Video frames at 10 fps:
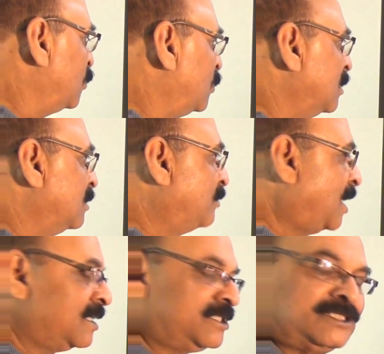on
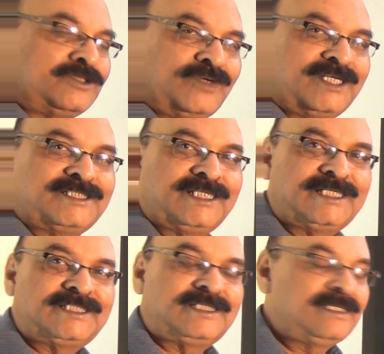March
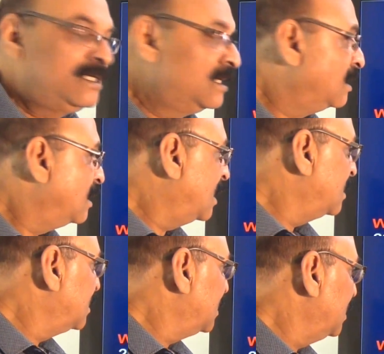26
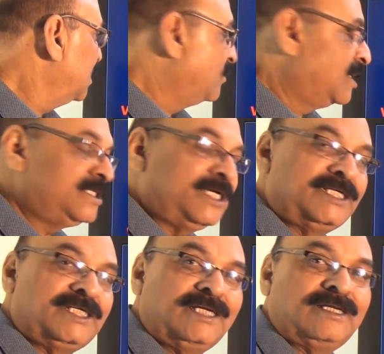and the year was
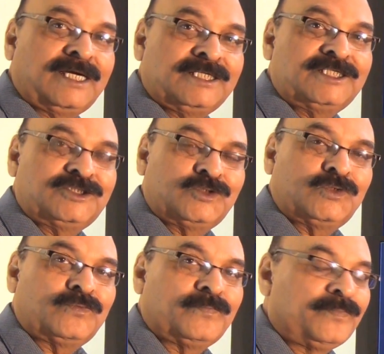
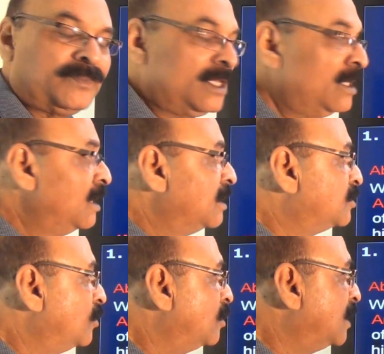1892.
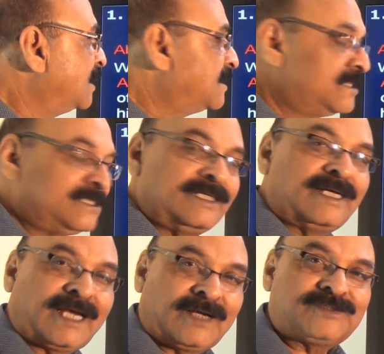So let's
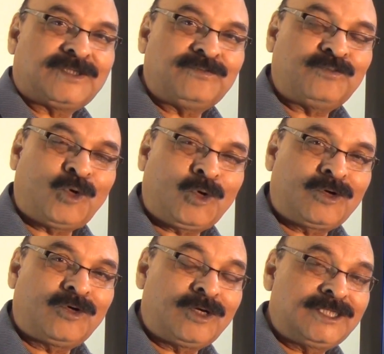have some more
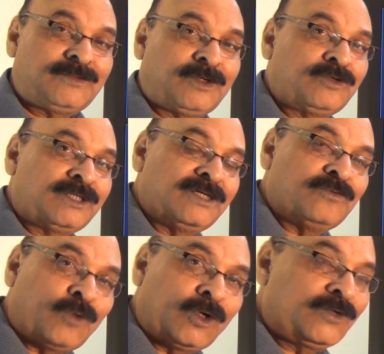knowledge about
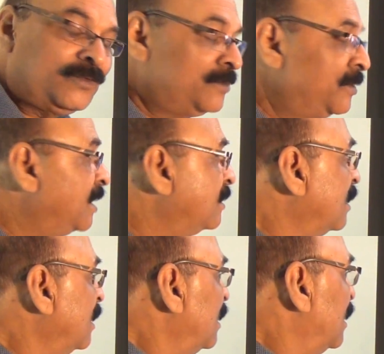Walt Whitman.
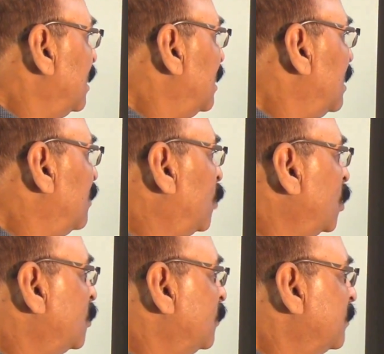
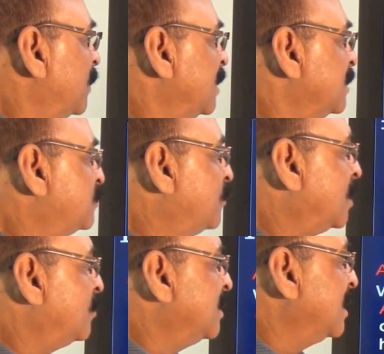Walt Whitman is
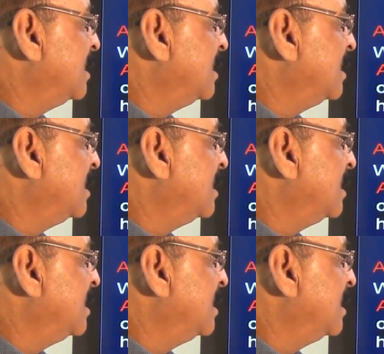one of the